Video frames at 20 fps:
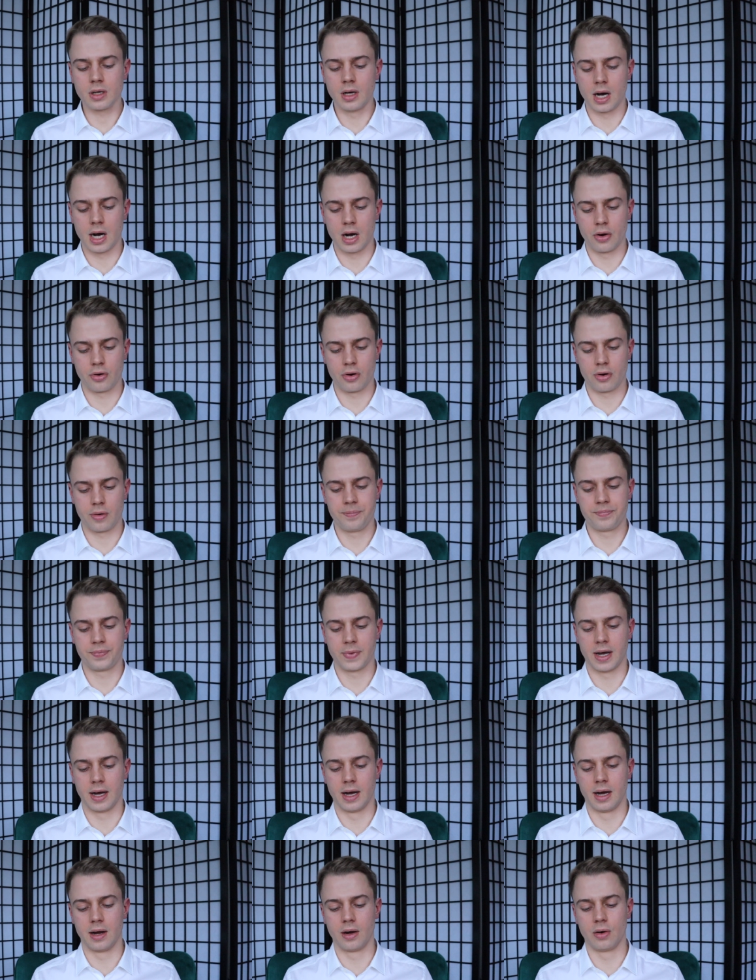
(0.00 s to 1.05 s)
author
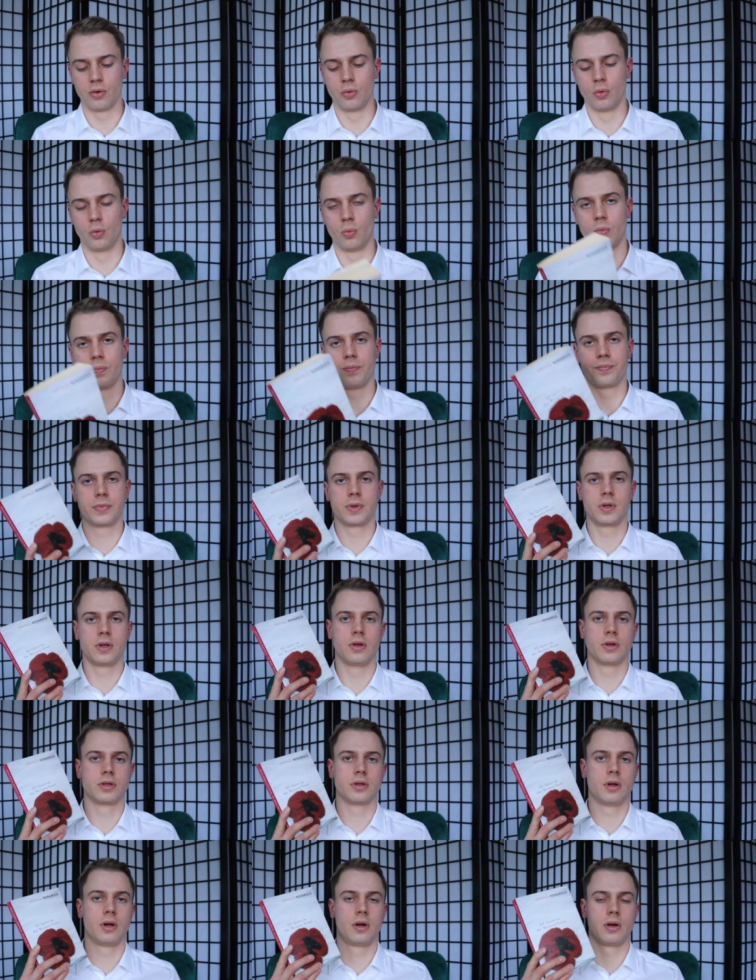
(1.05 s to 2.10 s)
uh, who,
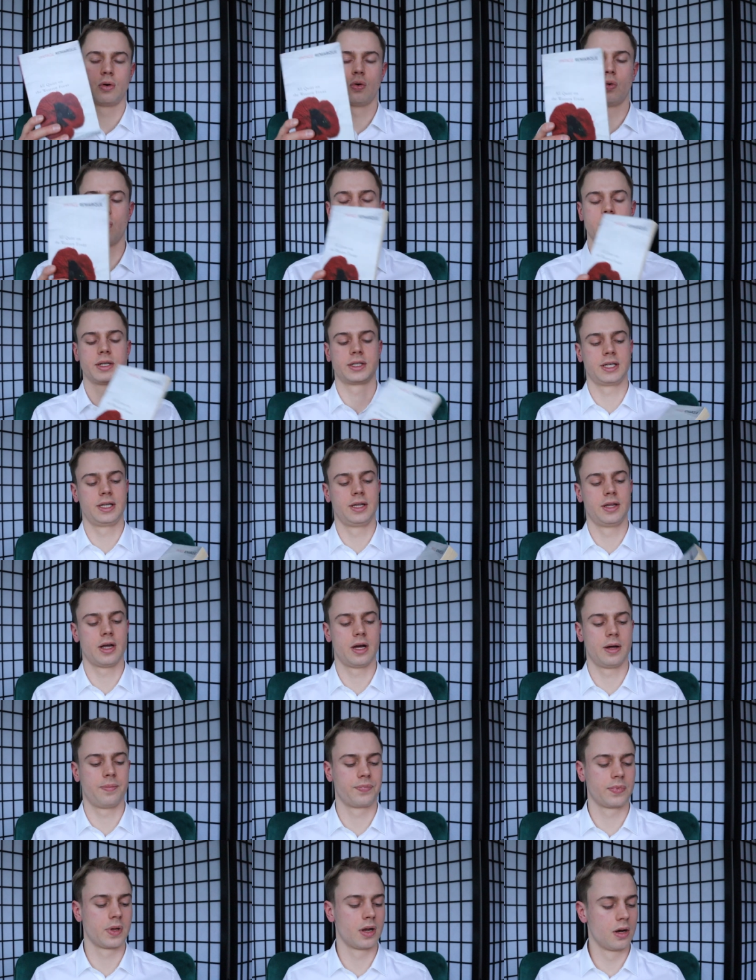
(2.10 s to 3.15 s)
used, uh, who was in
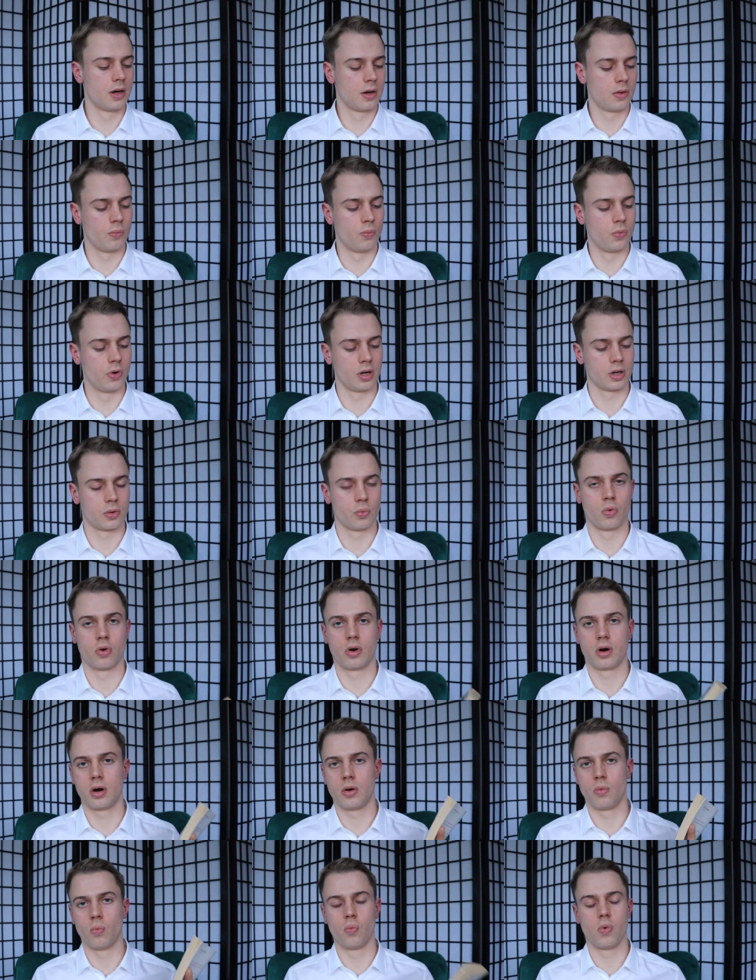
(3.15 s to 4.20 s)
the World
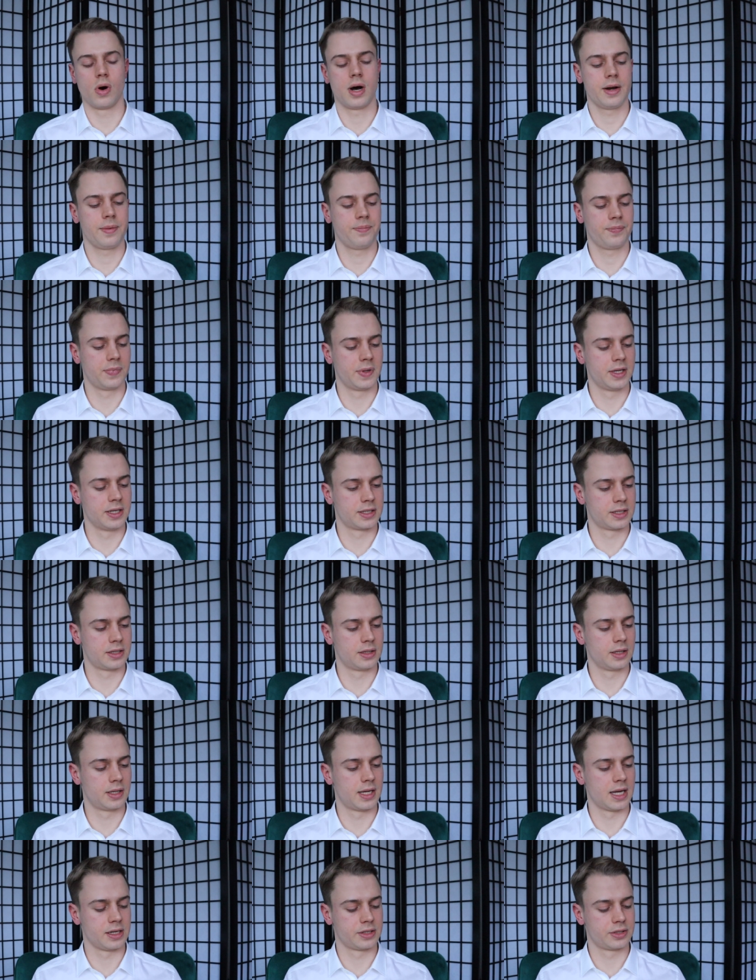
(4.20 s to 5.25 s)
War One. This
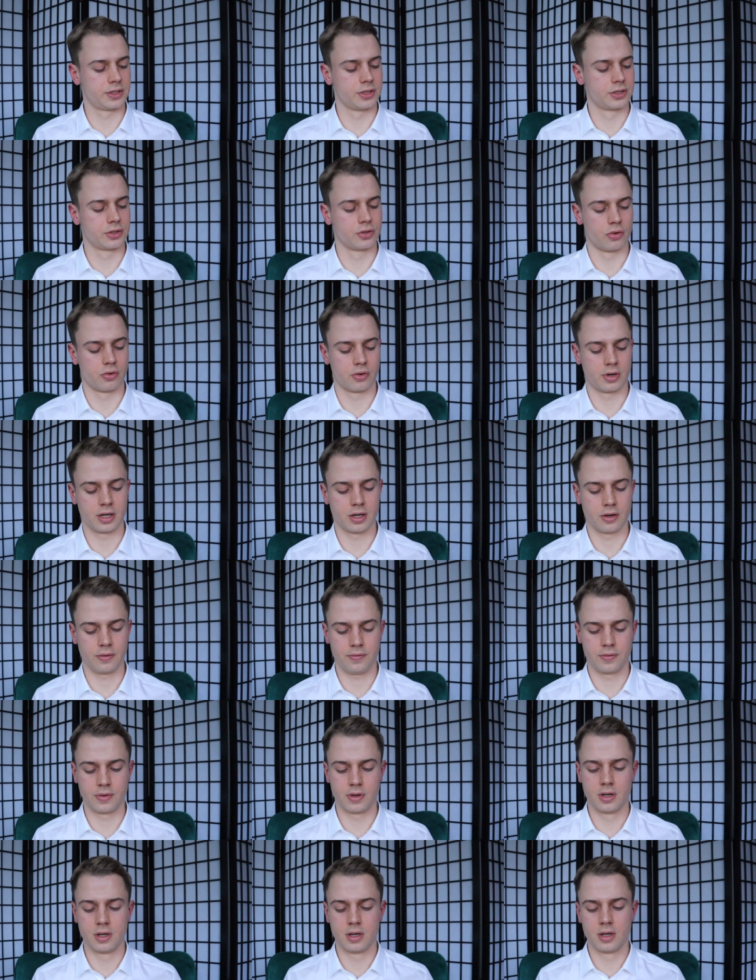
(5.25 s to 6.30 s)
tells the story
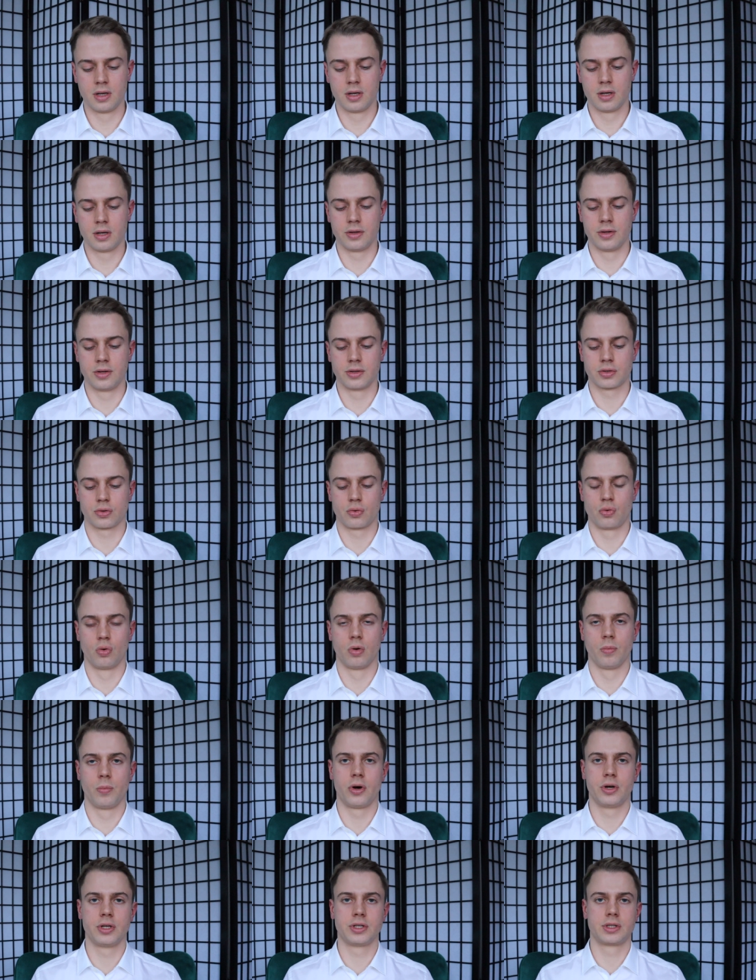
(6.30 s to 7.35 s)
of the
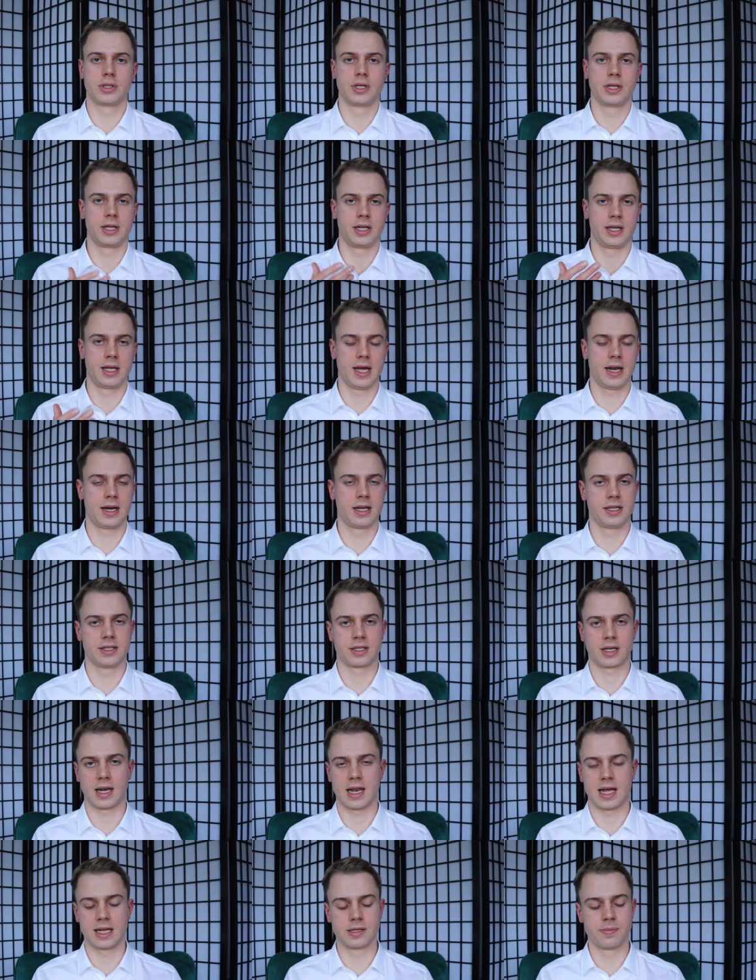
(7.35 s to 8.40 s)
schoolboys, he and his
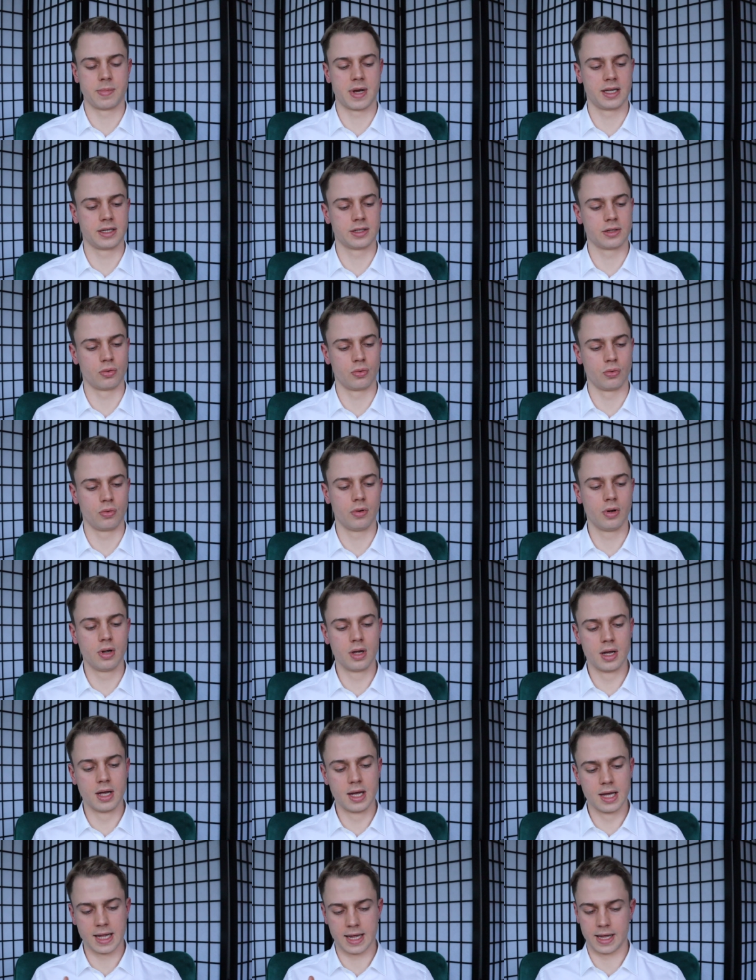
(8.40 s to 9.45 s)
classmates who
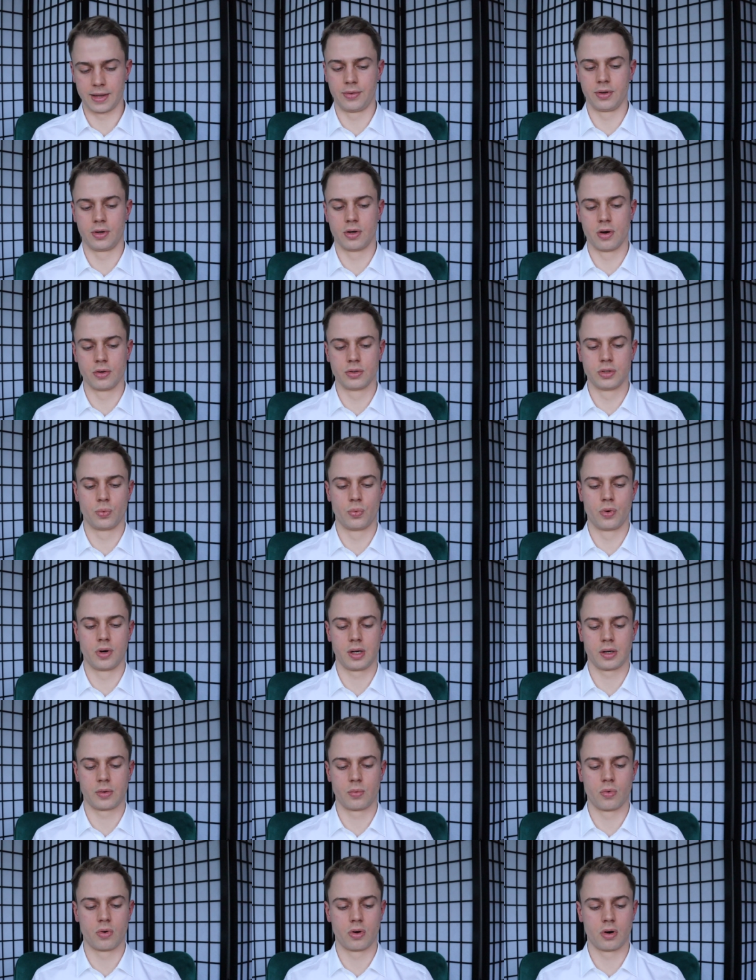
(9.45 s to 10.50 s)
had to go to
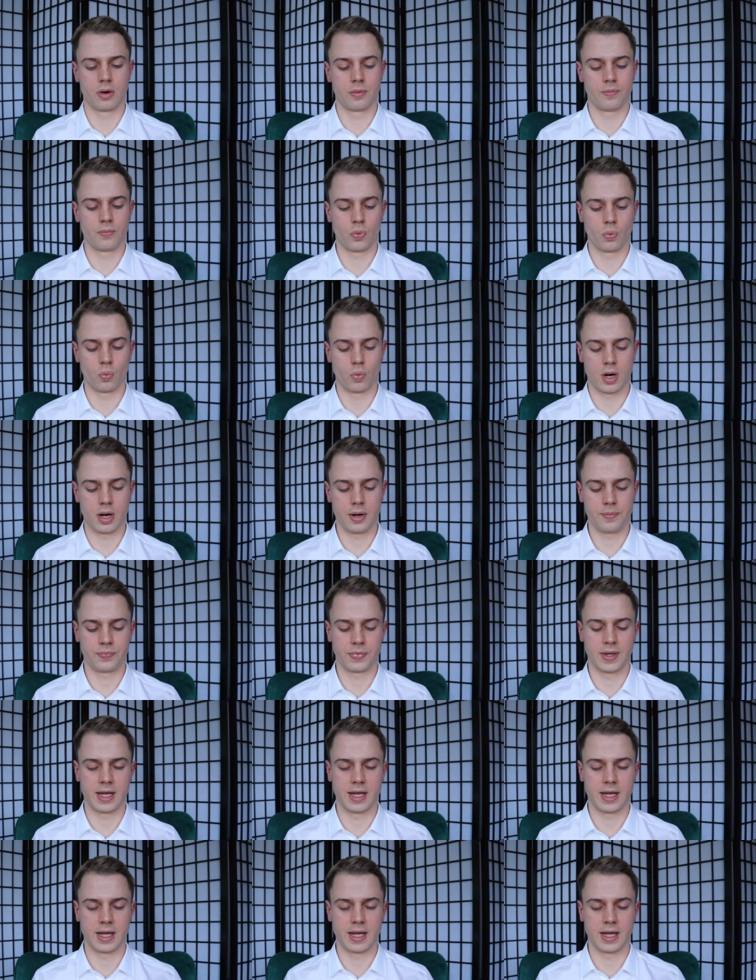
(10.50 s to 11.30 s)
World War One.